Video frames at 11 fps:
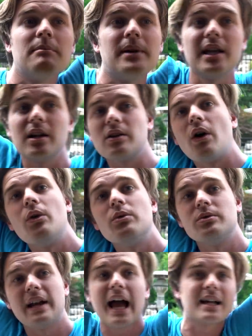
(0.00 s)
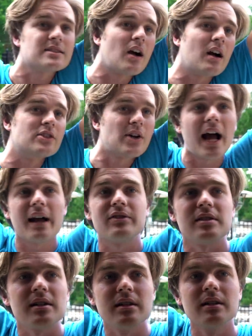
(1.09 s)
Be your own NASCAR driver.